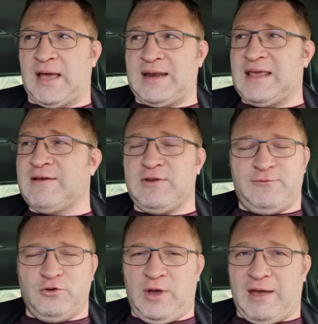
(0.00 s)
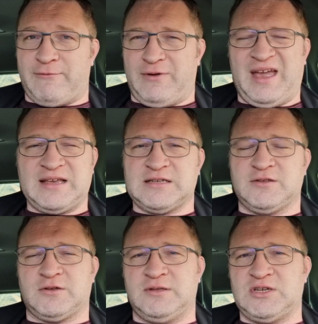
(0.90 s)
And even if you have
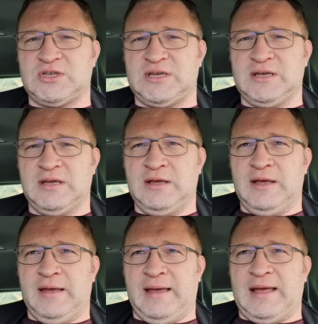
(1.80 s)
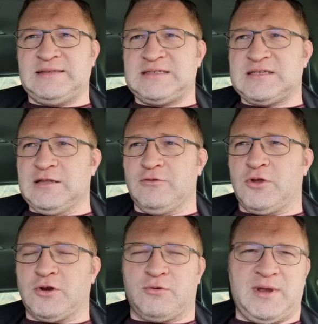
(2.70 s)
excellent conditioning, it's still
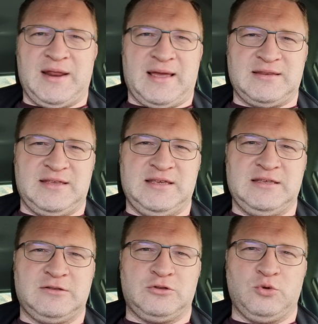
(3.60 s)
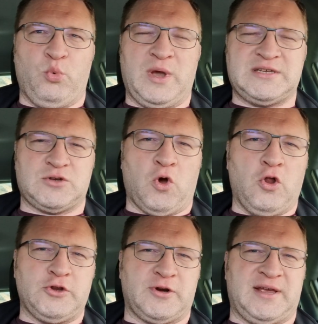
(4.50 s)
not a great idea to waste
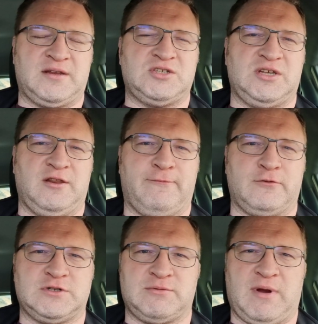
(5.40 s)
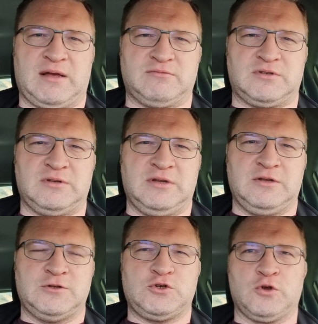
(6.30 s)
all your energy in the first round.
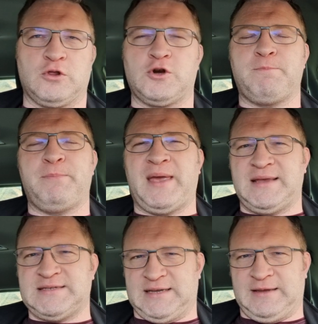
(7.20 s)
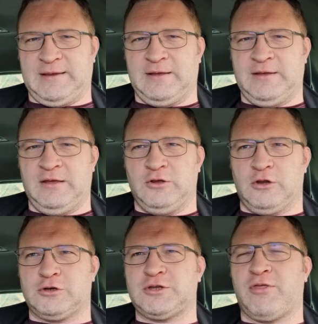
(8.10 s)
So you learn pacing.
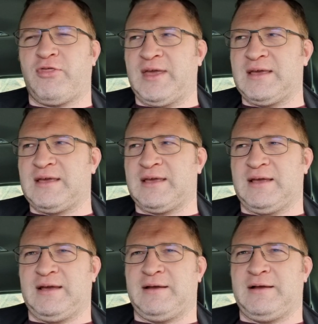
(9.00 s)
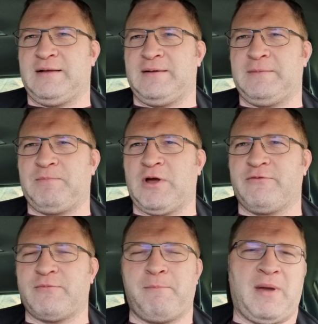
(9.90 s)
You learn to think
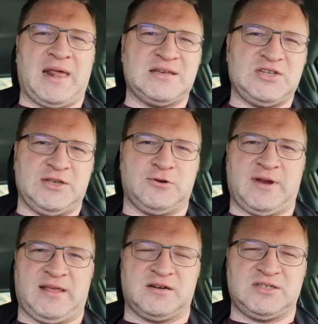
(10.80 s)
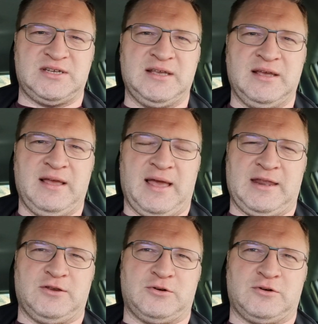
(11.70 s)
of managing your energy
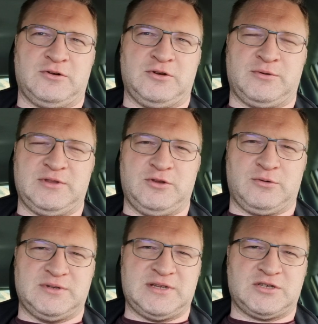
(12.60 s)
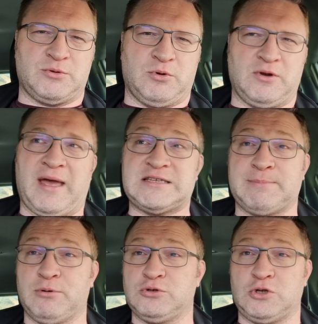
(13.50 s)
and your endurance and so on, as
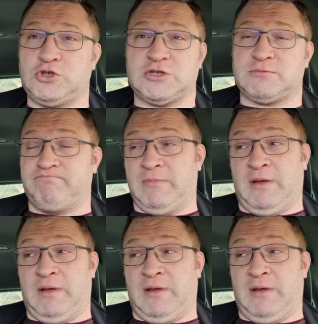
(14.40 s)
opposed to just